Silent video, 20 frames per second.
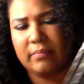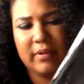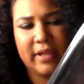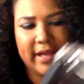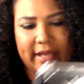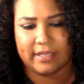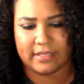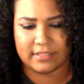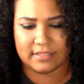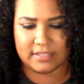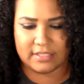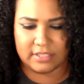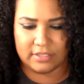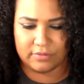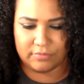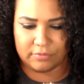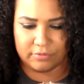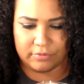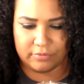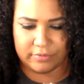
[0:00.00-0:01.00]
black
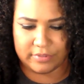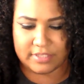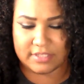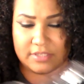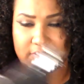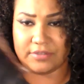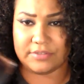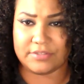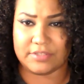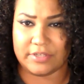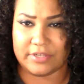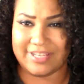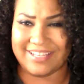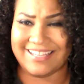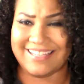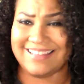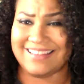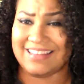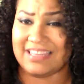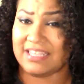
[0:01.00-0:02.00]
see-through with skulls on
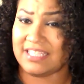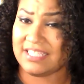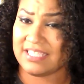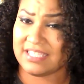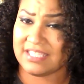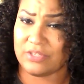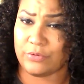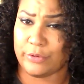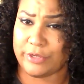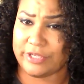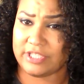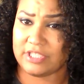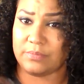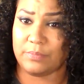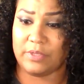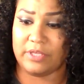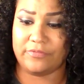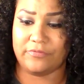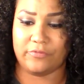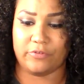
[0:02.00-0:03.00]
it. And this is going to
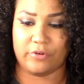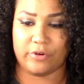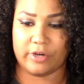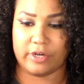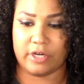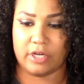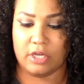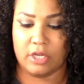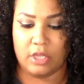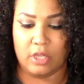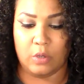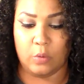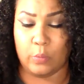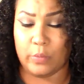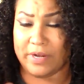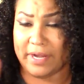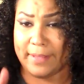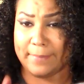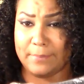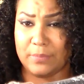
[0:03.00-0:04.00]
be for
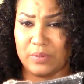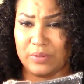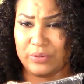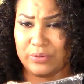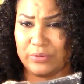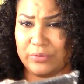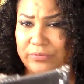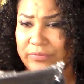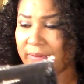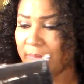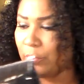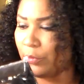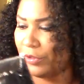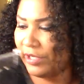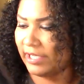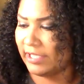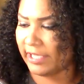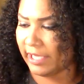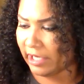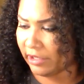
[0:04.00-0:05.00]
when I move. I'm going to